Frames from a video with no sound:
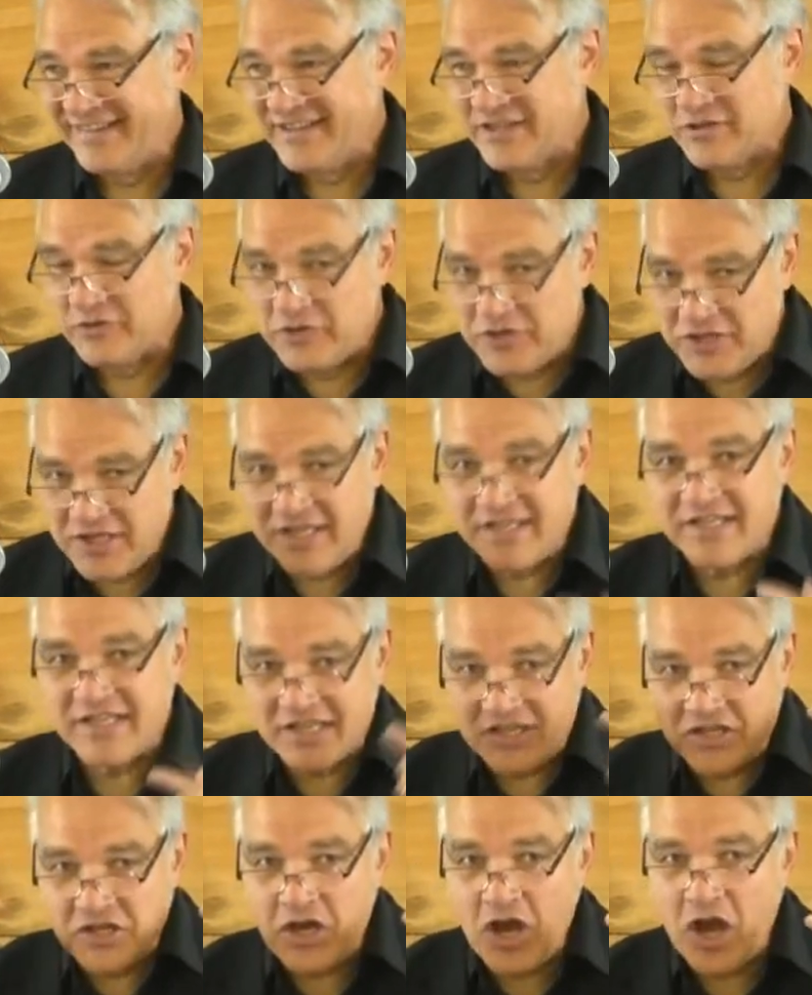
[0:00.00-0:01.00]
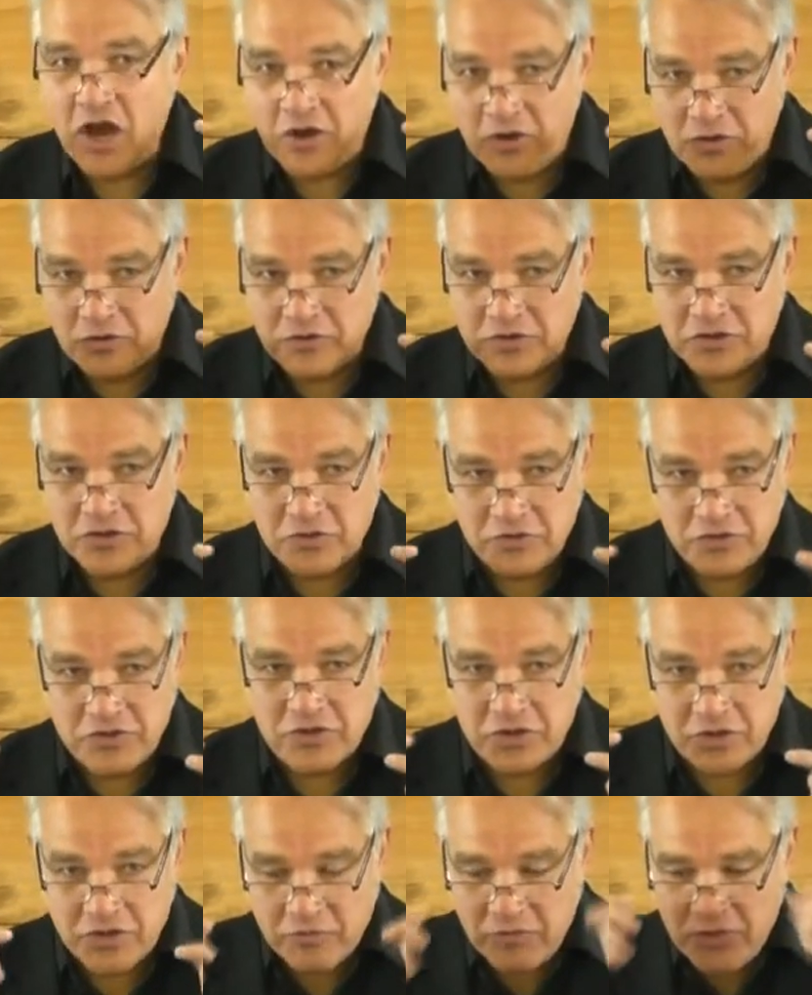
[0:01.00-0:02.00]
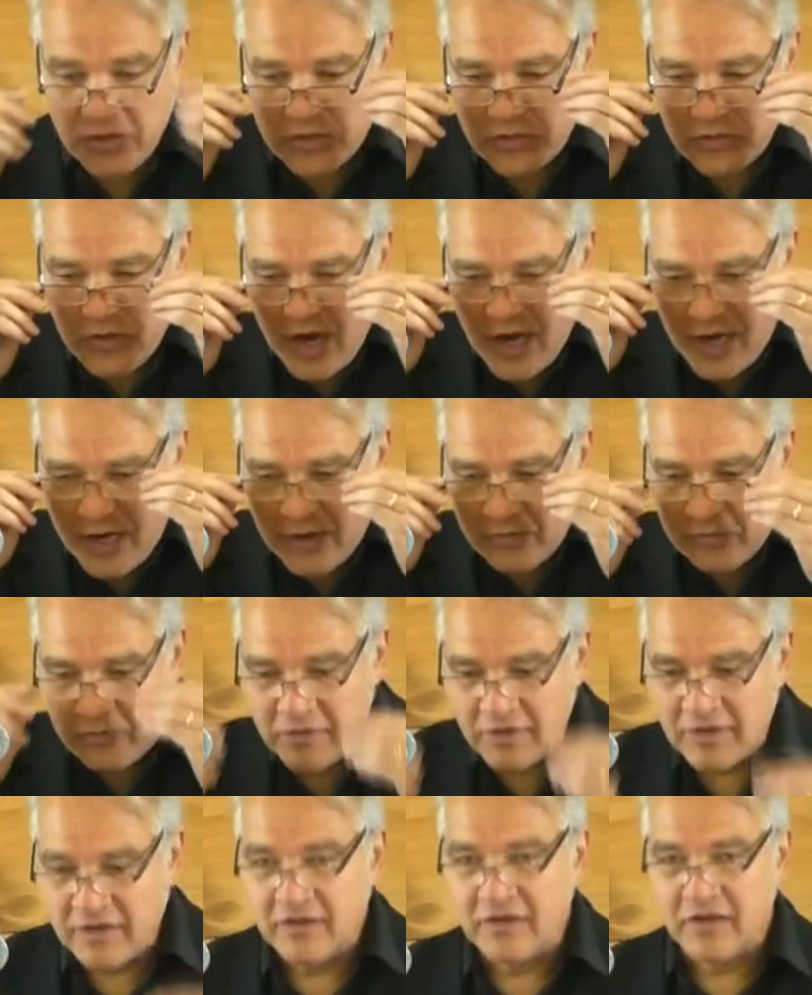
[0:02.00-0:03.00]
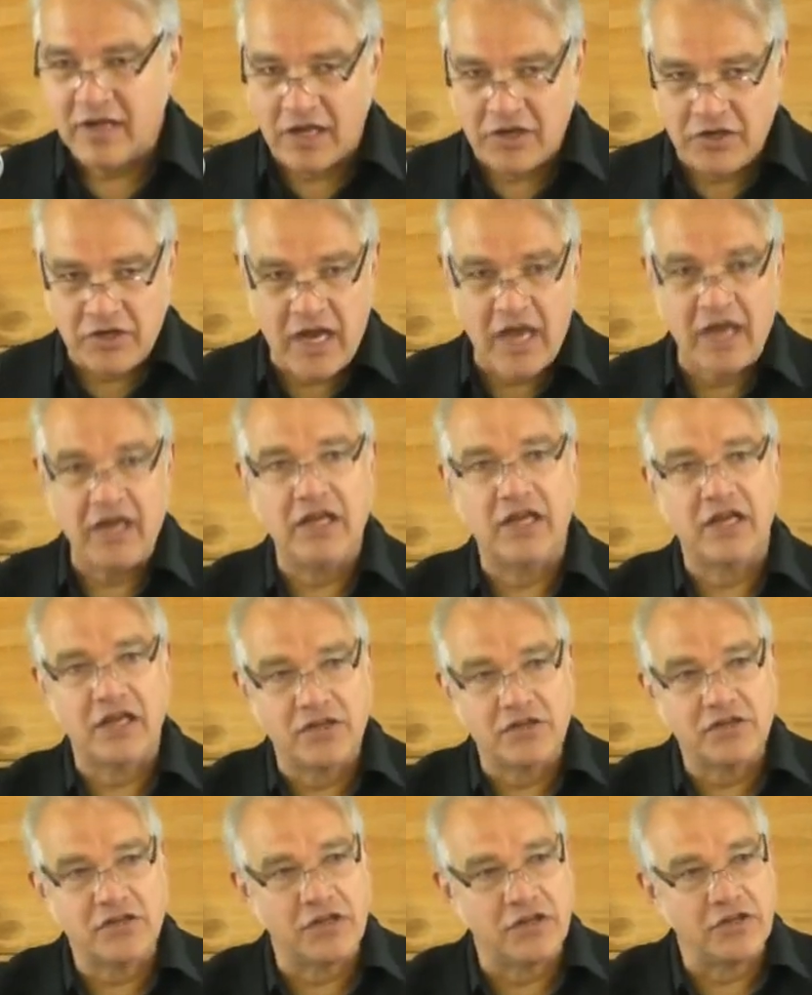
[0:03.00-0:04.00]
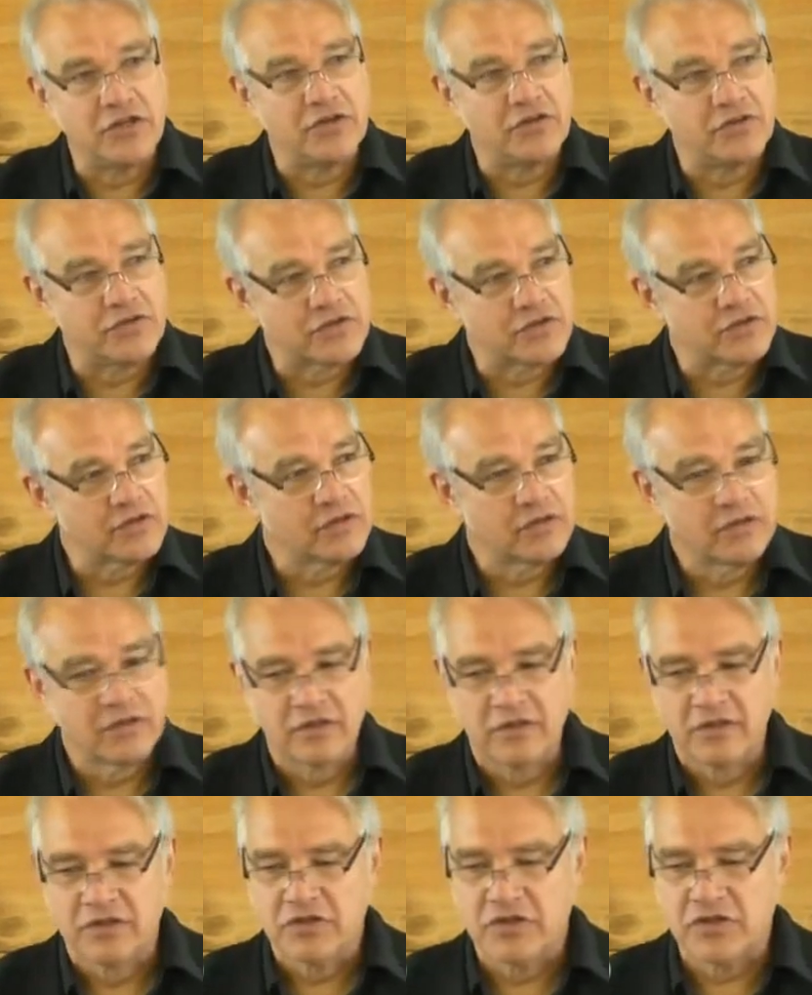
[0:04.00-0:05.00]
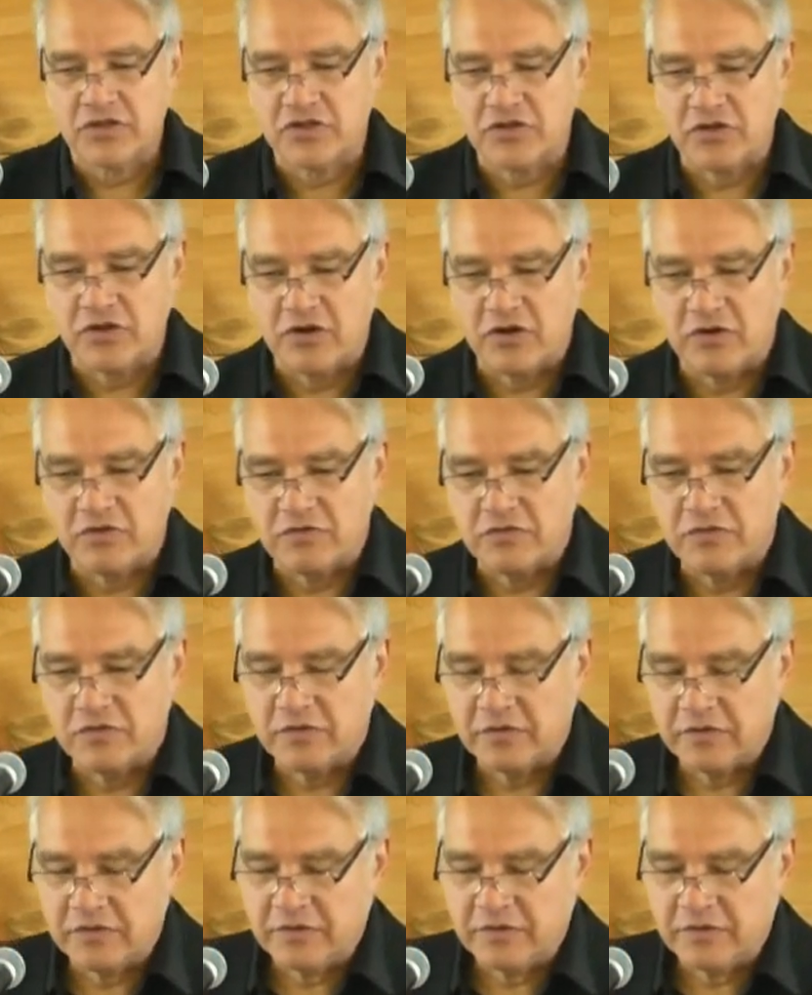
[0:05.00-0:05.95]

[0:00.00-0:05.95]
So Jesus knows who's going to betray him, and yet he continues to serve.